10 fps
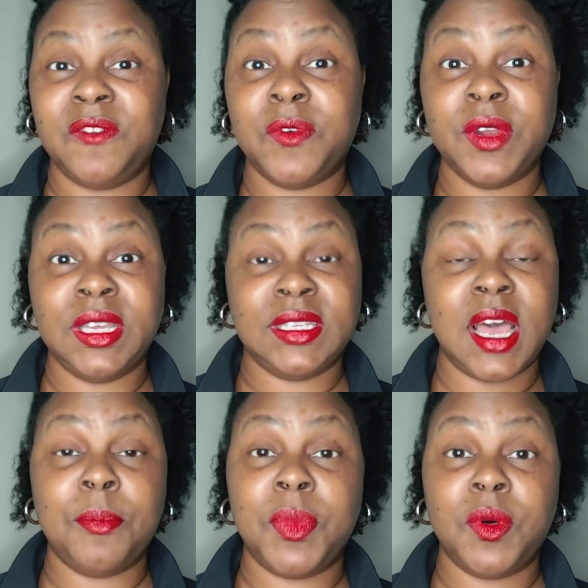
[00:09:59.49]
For
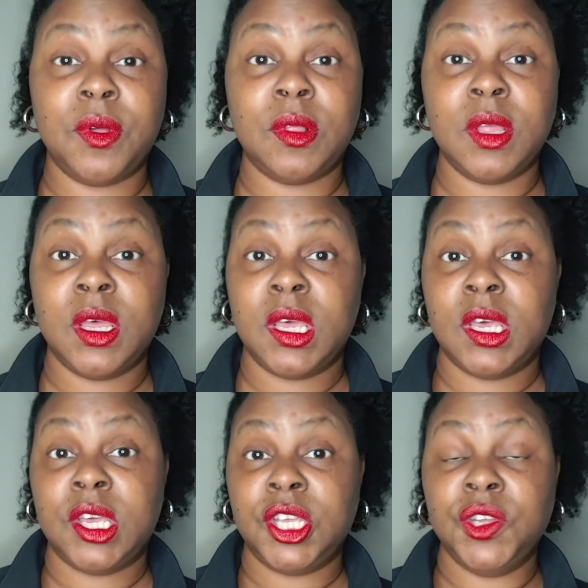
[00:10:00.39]
example,
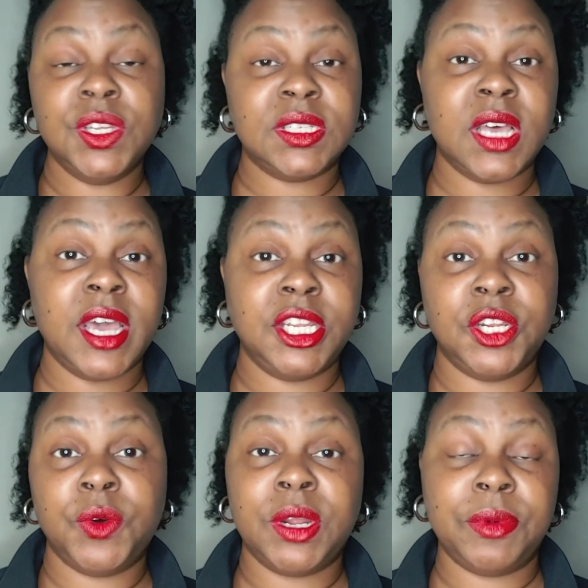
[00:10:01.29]
you decide, you
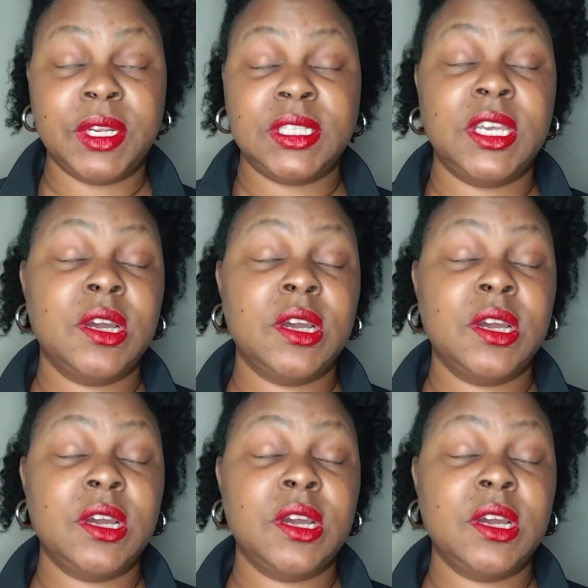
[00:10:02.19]
know what, I'm going to take